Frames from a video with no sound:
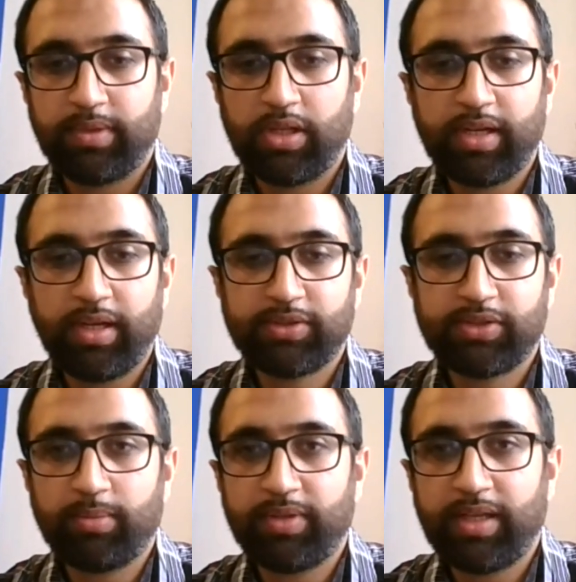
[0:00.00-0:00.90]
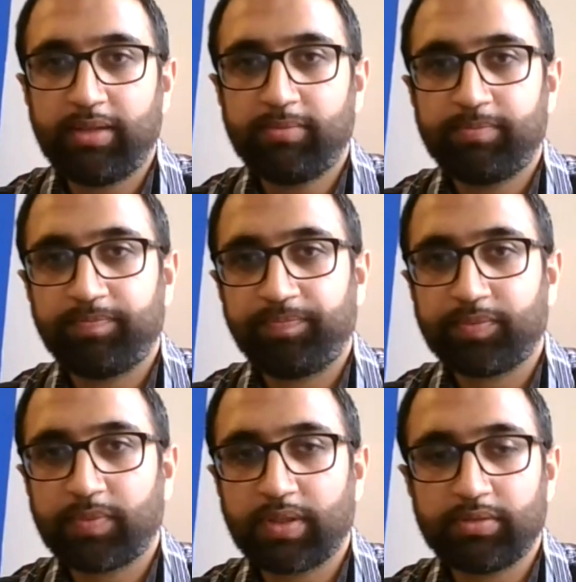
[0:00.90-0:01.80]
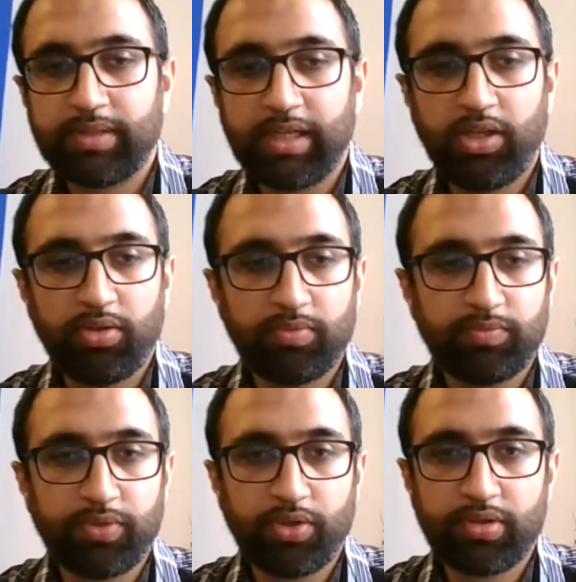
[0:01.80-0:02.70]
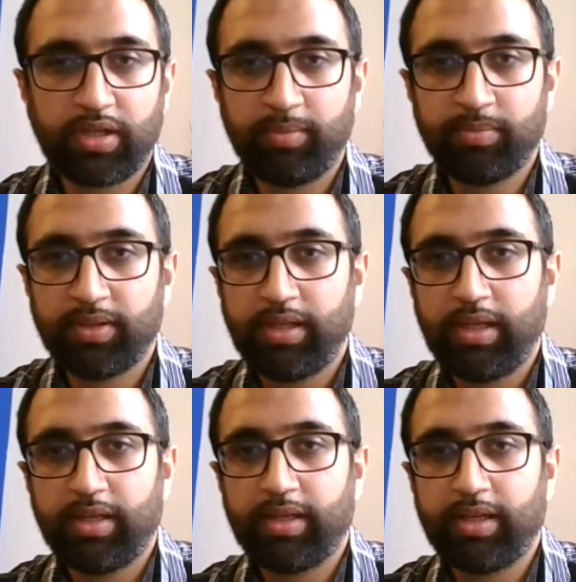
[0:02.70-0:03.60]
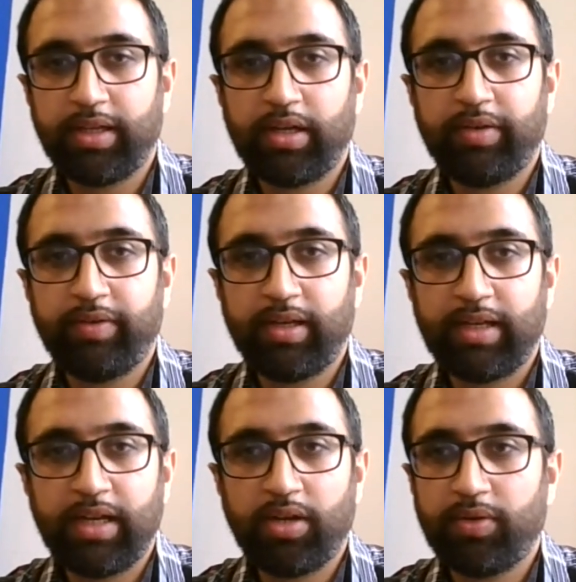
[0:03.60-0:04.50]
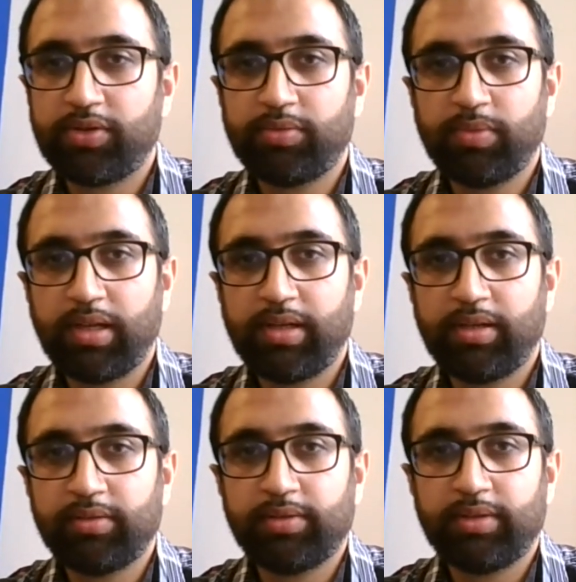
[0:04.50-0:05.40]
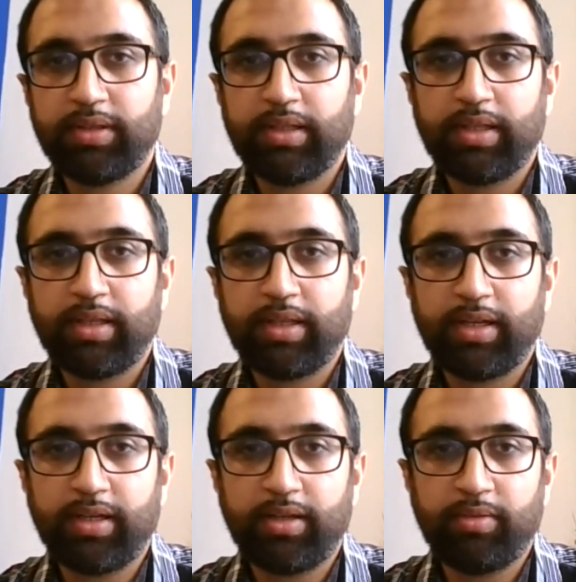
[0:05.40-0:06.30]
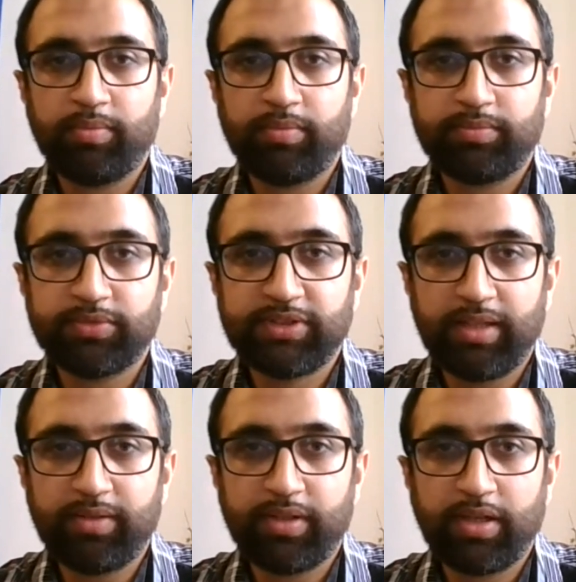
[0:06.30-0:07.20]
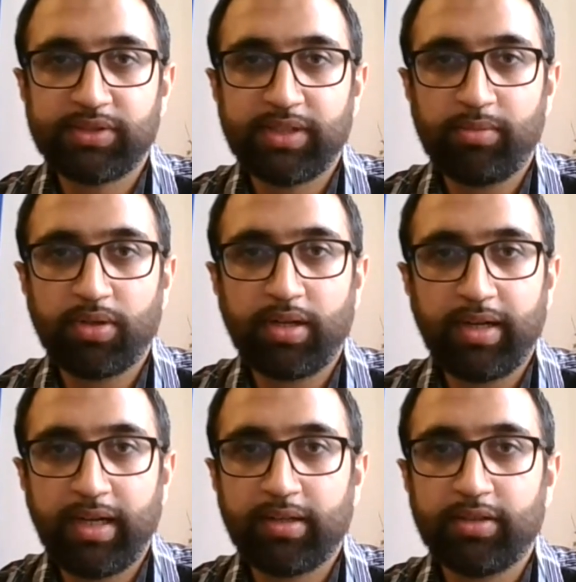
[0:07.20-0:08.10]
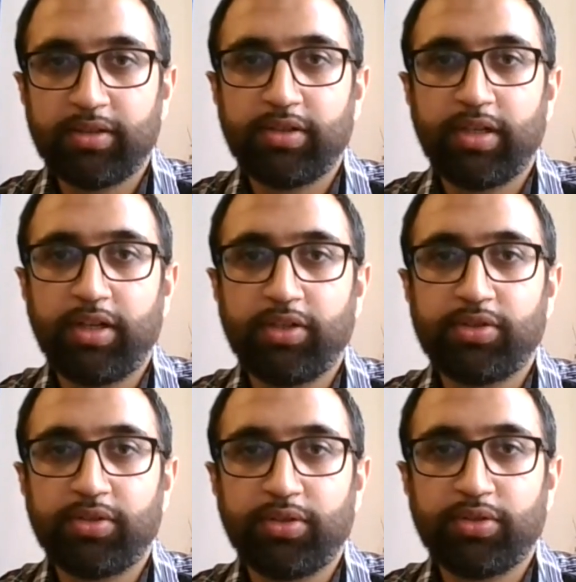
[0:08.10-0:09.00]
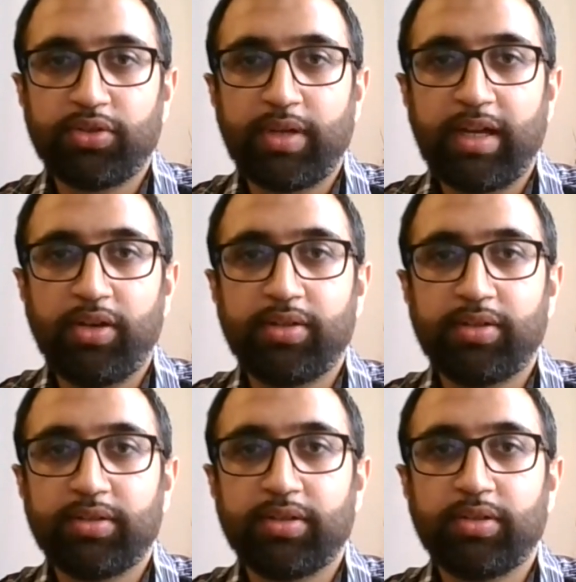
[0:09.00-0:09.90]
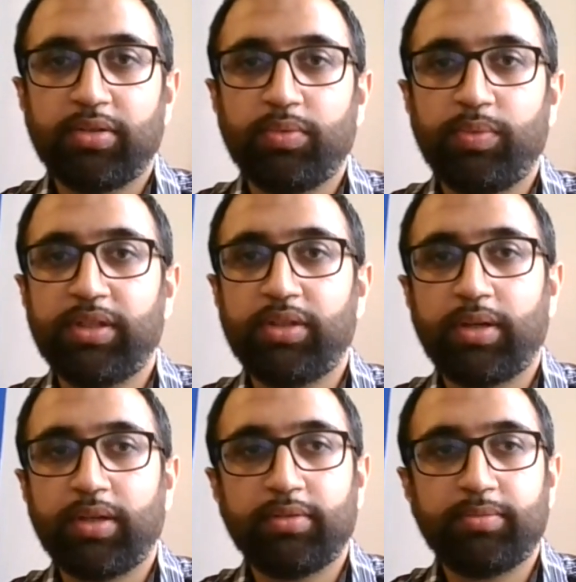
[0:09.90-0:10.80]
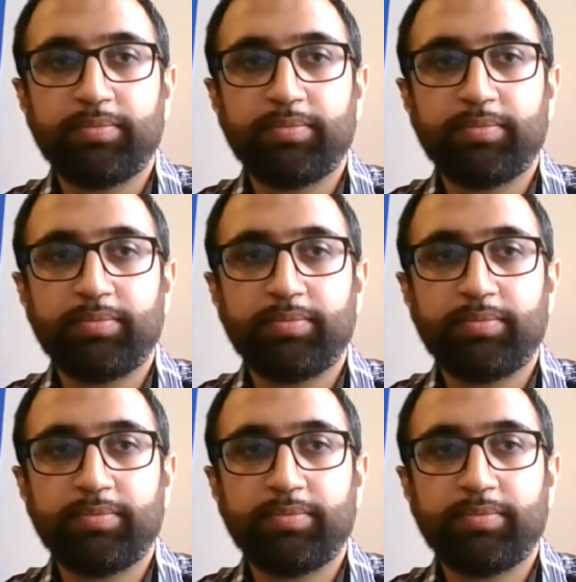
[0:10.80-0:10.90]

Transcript: Okay, we'll stop there. Thank you for your time. I will hand over to Mulana Sayyid Fida Hussain Bukhari to end with a dua.